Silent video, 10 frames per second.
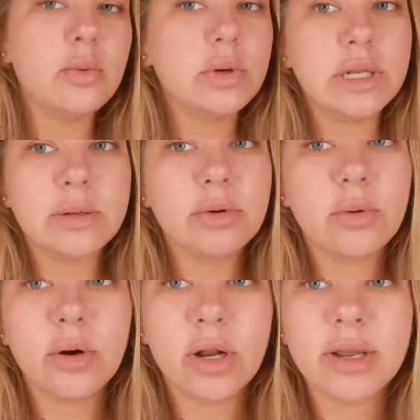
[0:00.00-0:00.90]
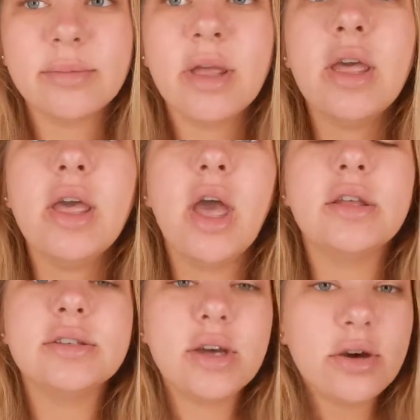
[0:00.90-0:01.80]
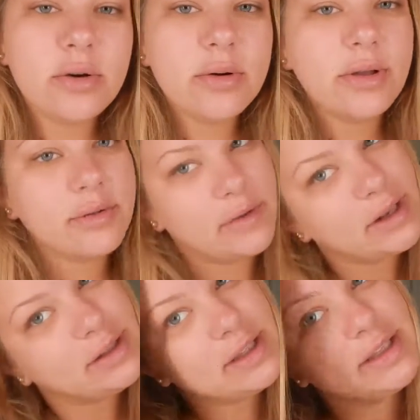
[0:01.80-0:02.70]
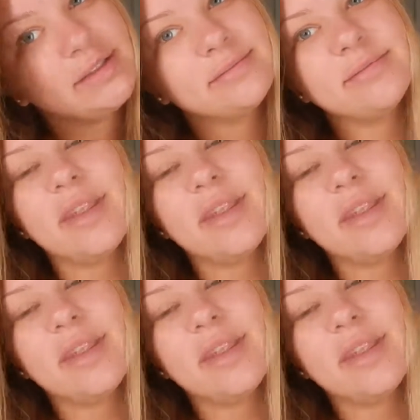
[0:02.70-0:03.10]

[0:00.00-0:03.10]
we're done recording. So finally,